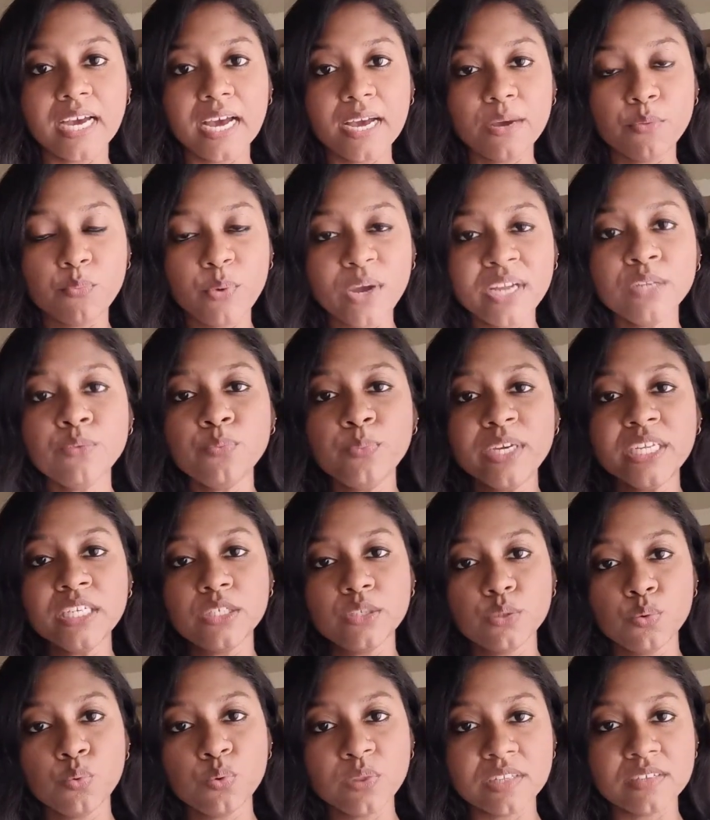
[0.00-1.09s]
when we
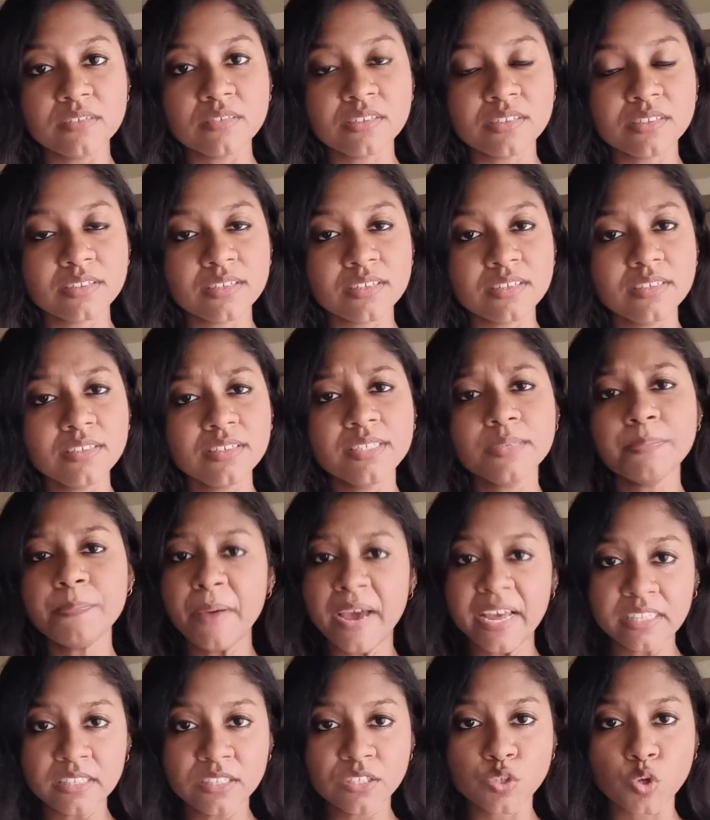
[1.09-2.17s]
do this, it
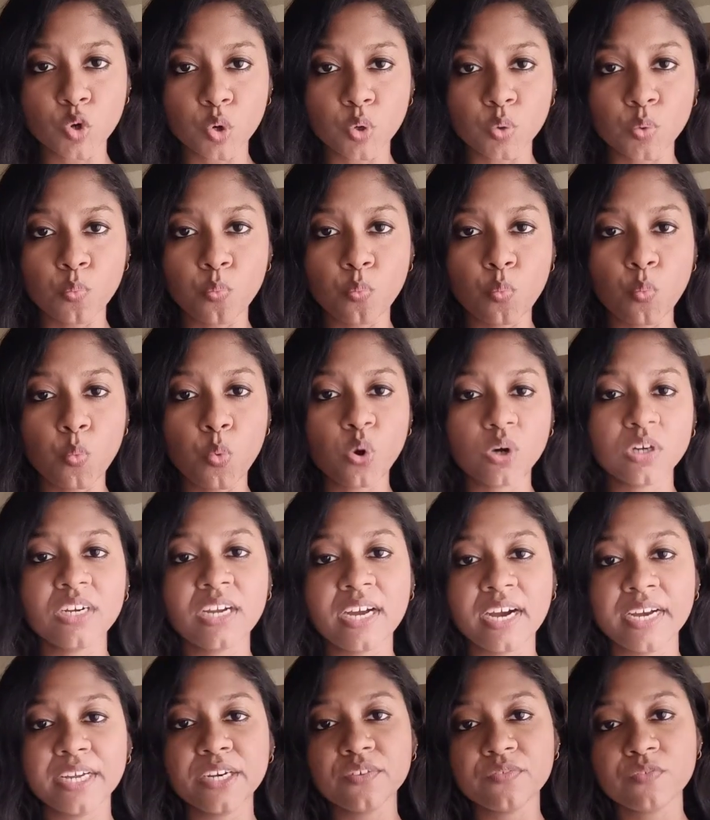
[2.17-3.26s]
depends on what
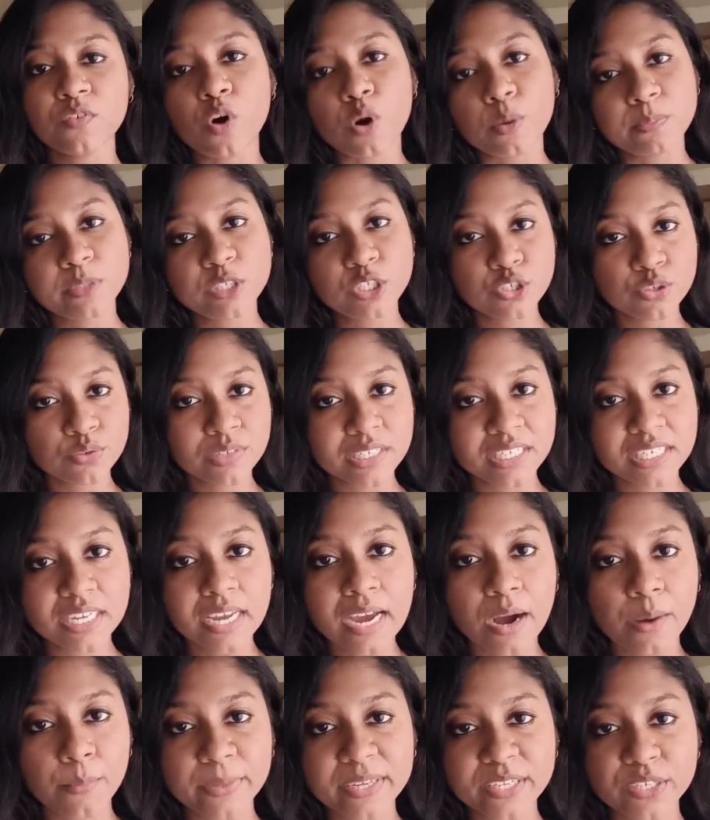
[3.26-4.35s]
kind of opportunity
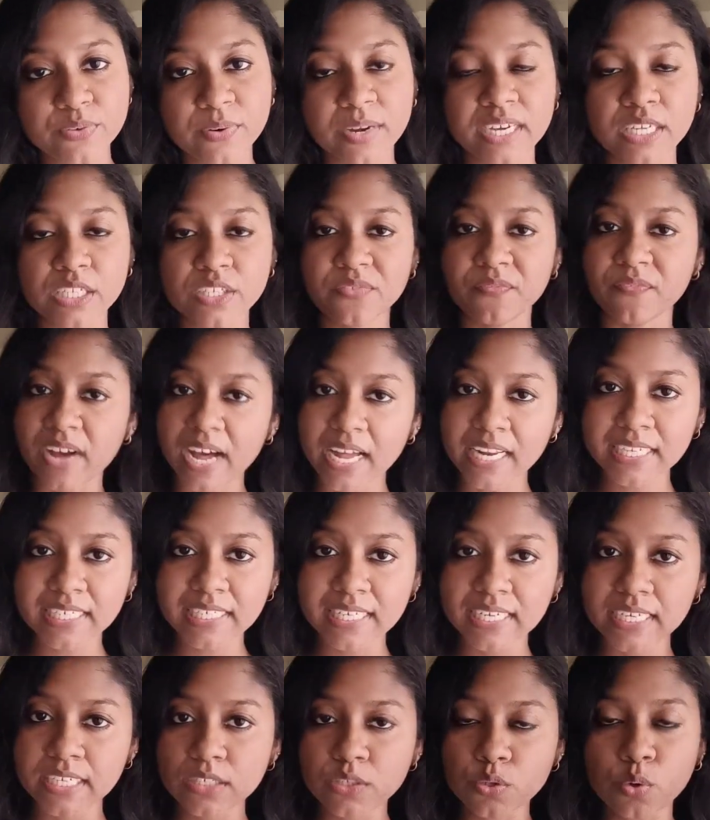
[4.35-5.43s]
are we trying to
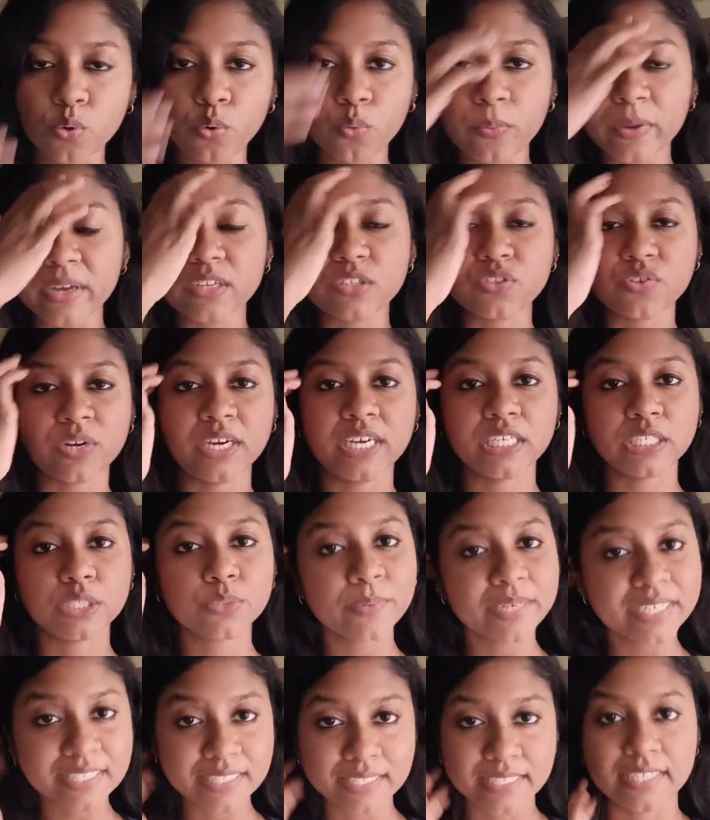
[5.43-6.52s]
validate or we are trying to
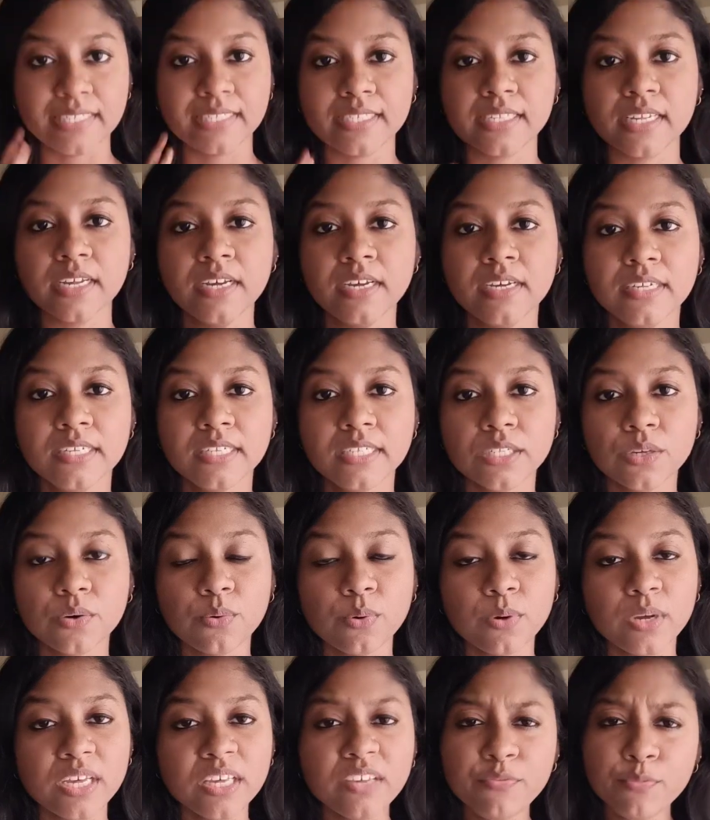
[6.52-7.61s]
assess.
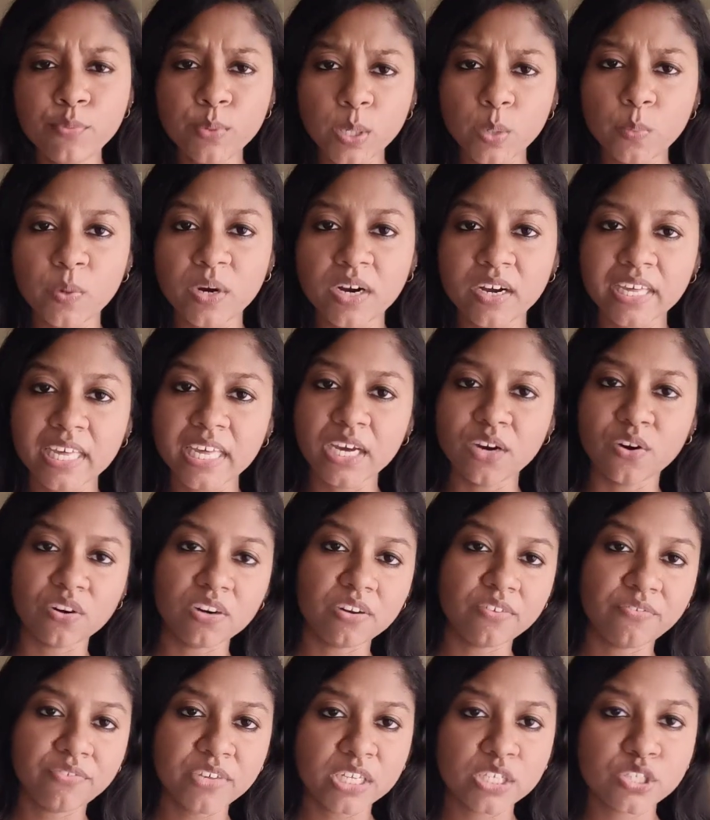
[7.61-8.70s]
So if we are working on
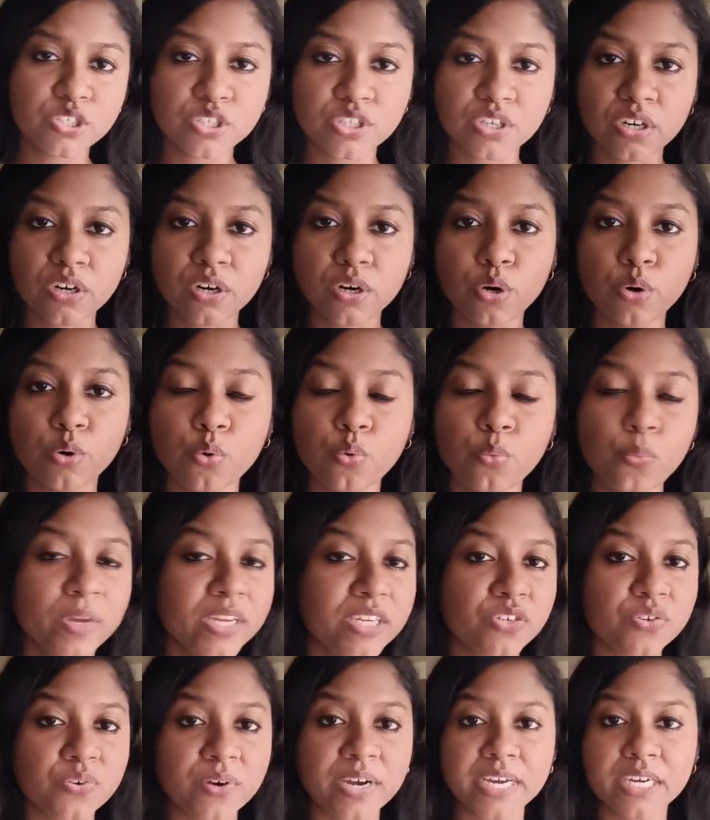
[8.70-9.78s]
a feature or we
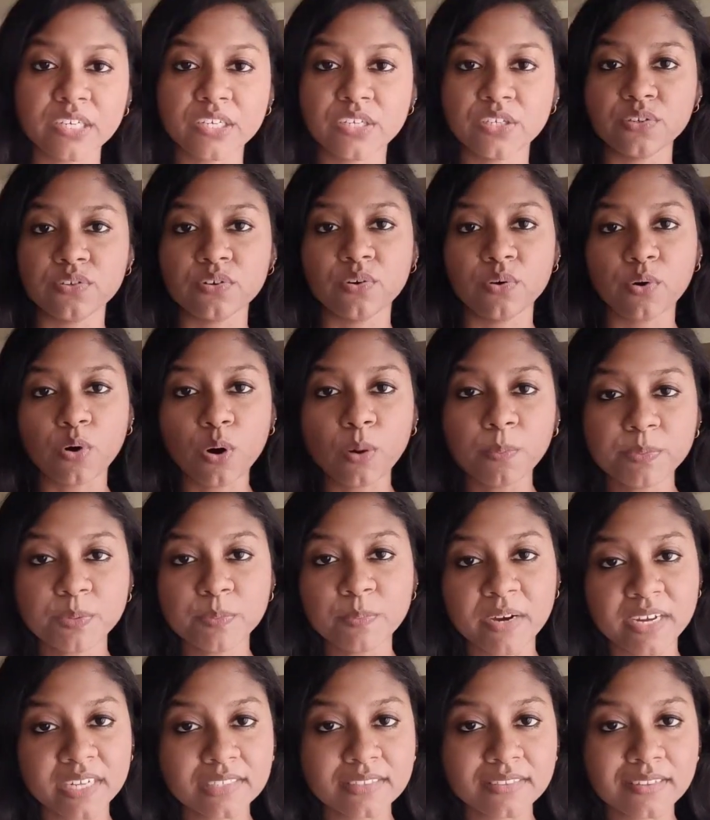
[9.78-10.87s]
are trying to
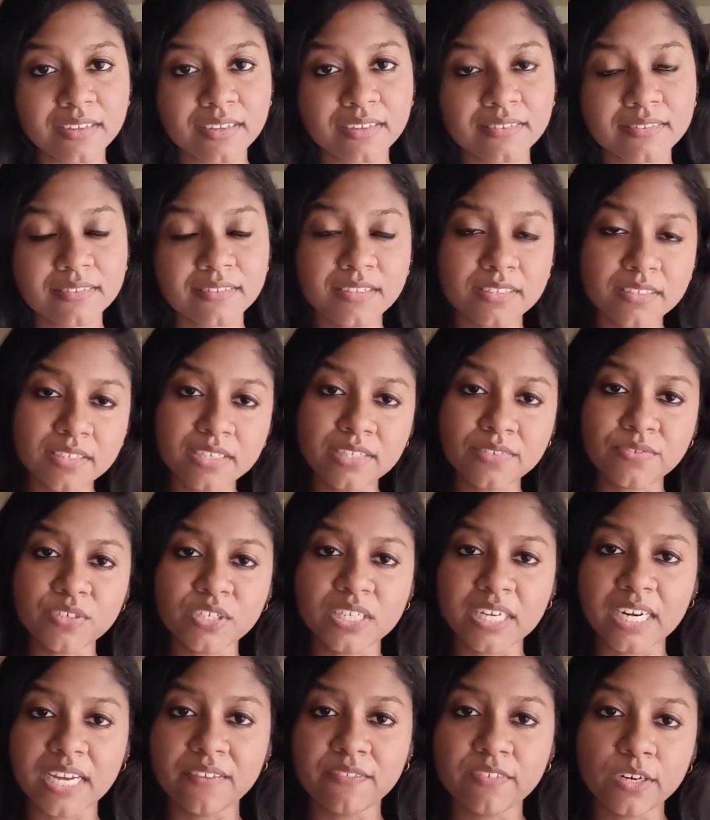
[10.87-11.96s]
optimize things, there's a
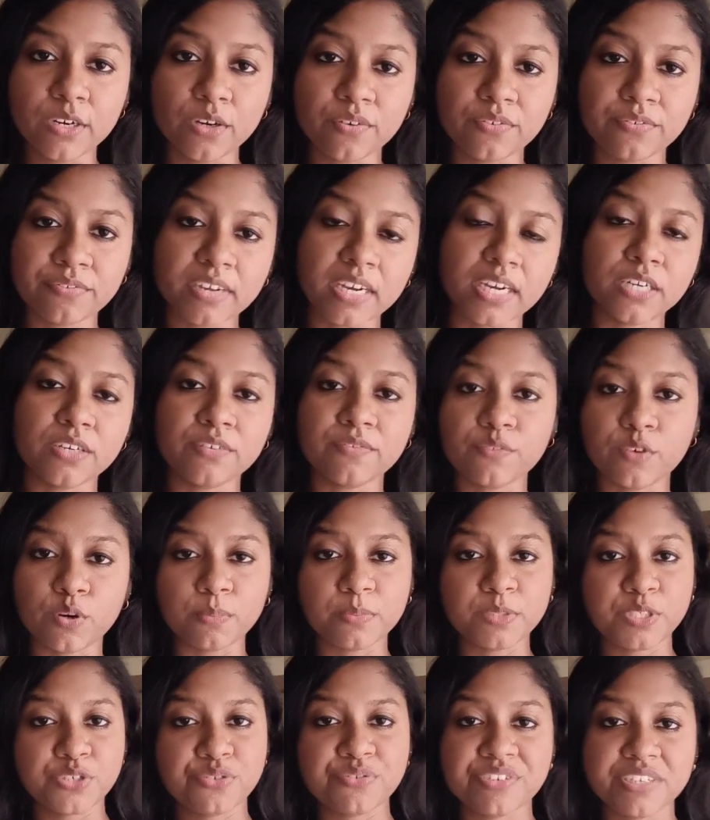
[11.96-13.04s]
different level of kind of
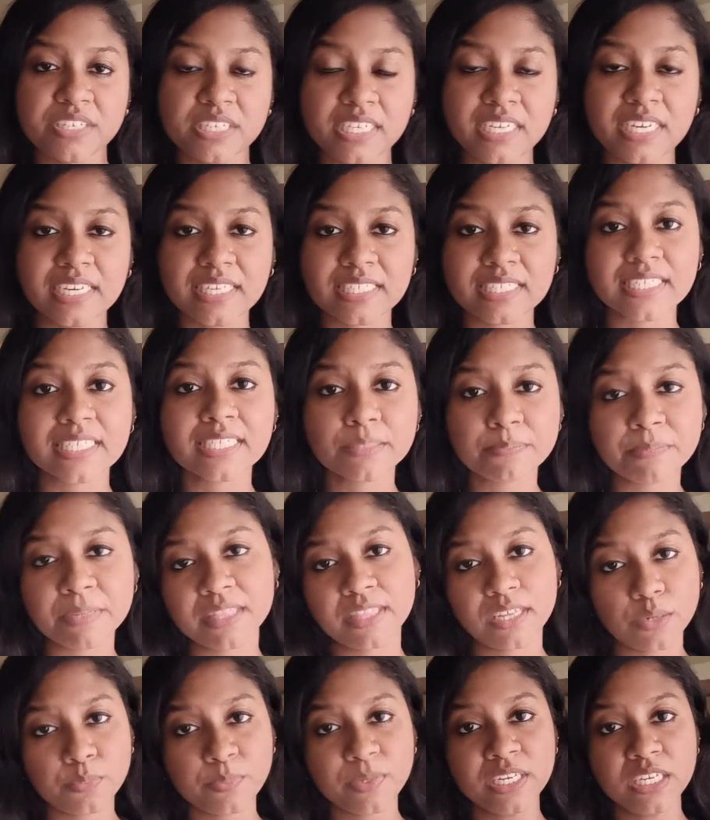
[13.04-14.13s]
opportunity assessment
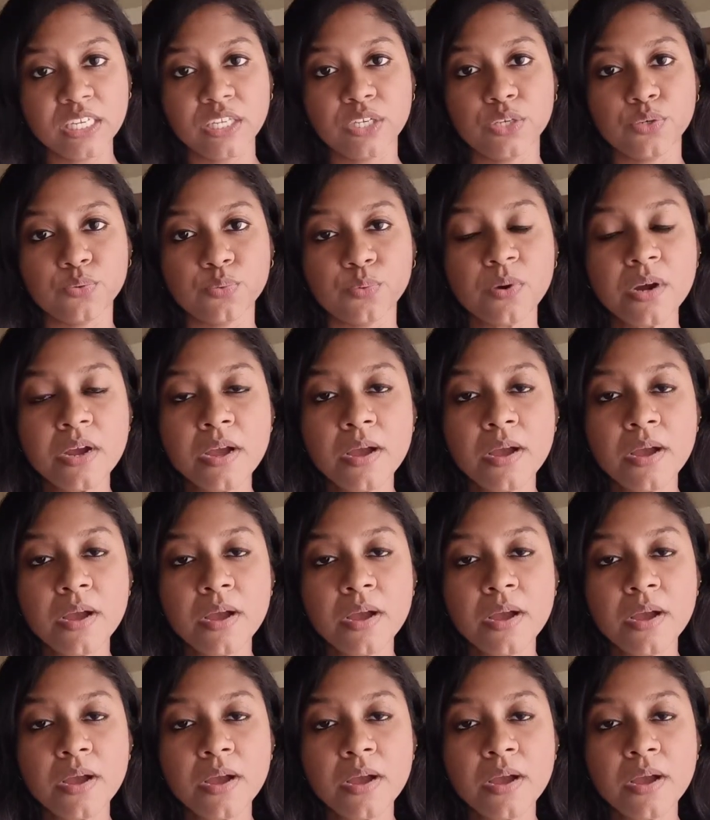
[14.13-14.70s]
that we need to do.